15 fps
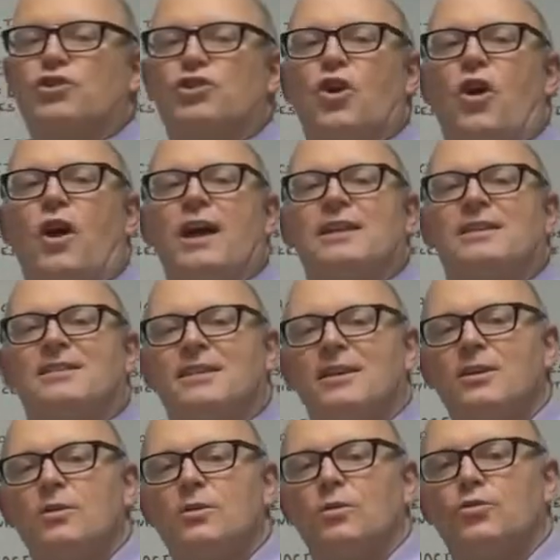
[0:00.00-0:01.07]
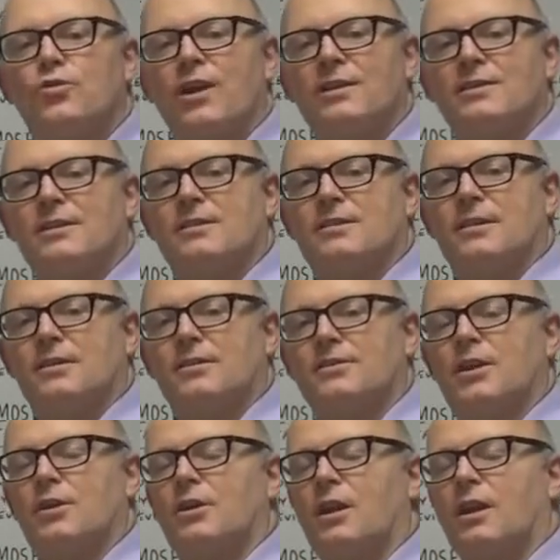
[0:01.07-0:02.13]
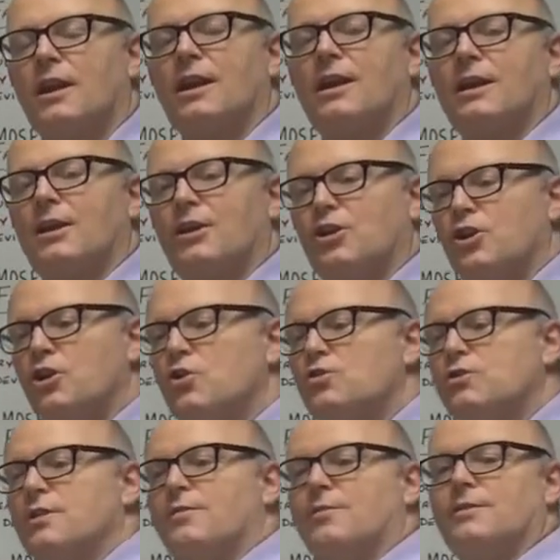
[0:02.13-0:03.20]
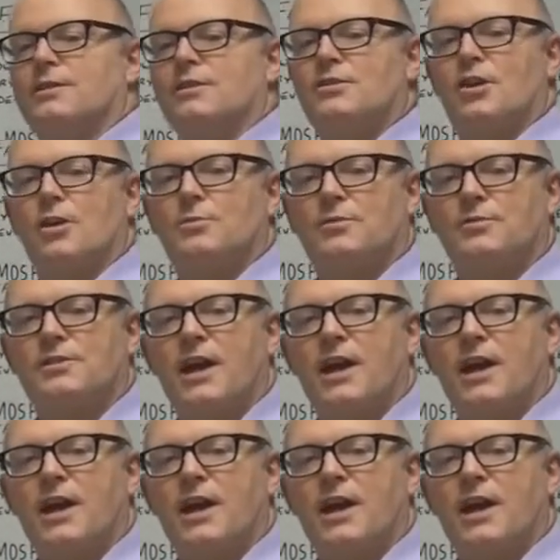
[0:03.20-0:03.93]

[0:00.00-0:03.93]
just got a single transistor, so clearly a huge difference in terms of